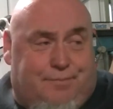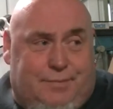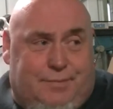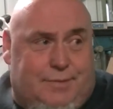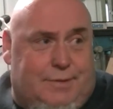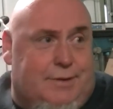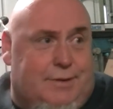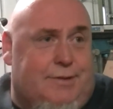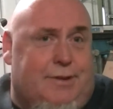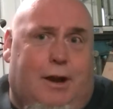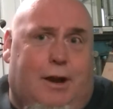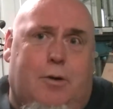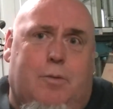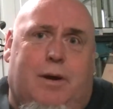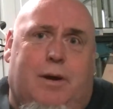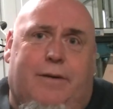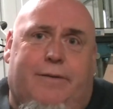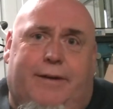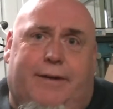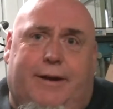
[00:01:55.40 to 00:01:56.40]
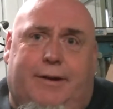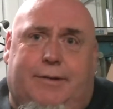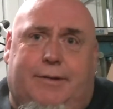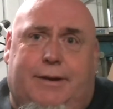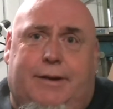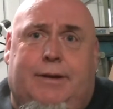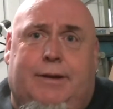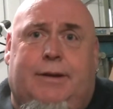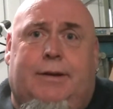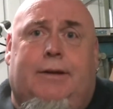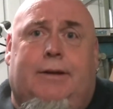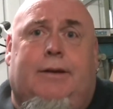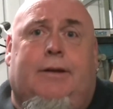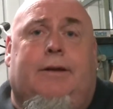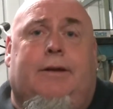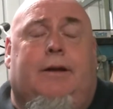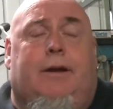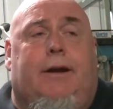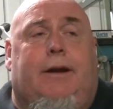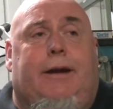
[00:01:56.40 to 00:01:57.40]
There's no way around it.
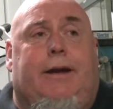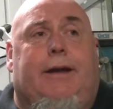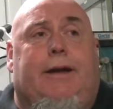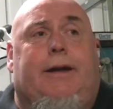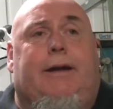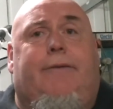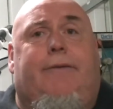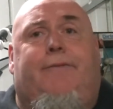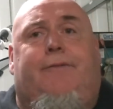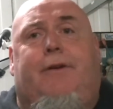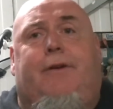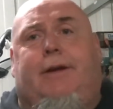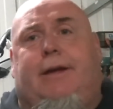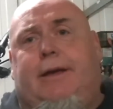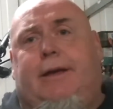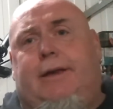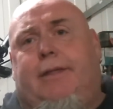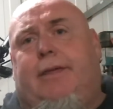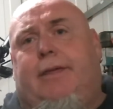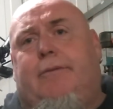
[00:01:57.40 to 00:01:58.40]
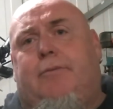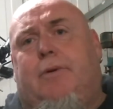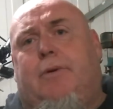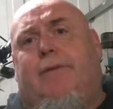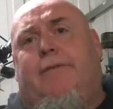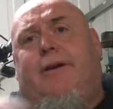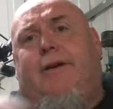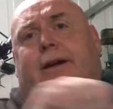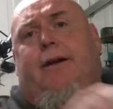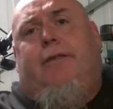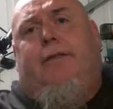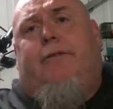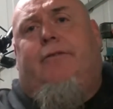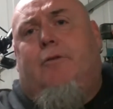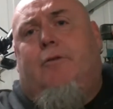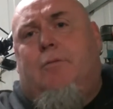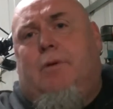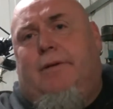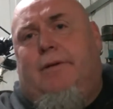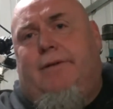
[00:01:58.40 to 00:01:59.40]
If you get it the other way round, the
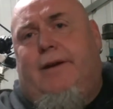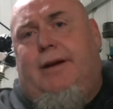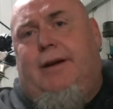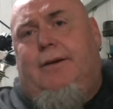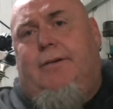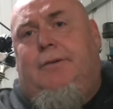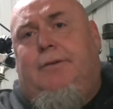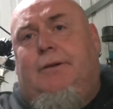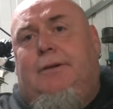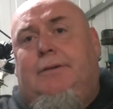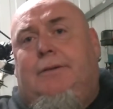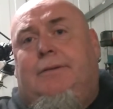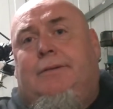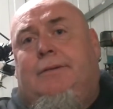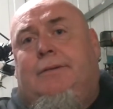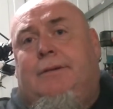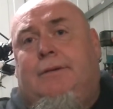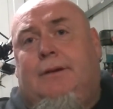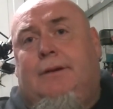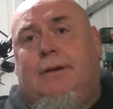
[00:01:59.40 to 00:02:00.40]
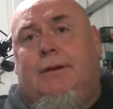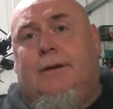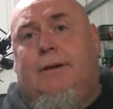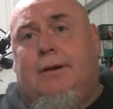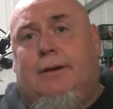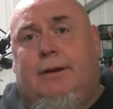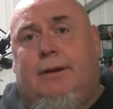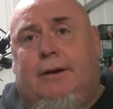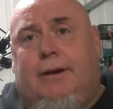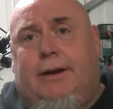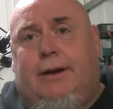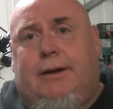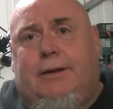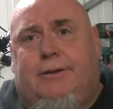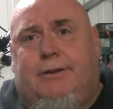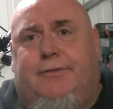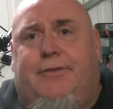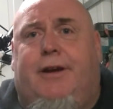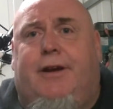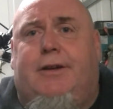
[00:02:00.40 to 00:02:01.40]
wrong way round,
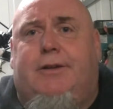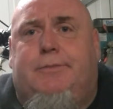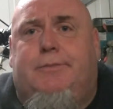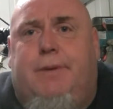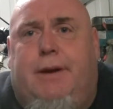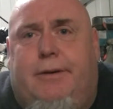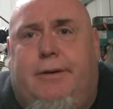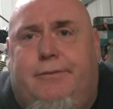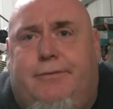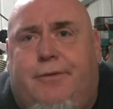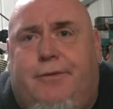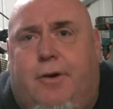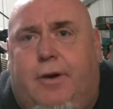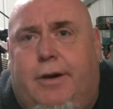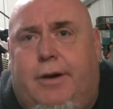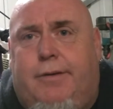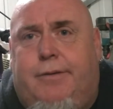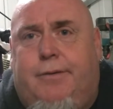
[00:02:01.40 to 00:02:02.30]
it's £1,000 fine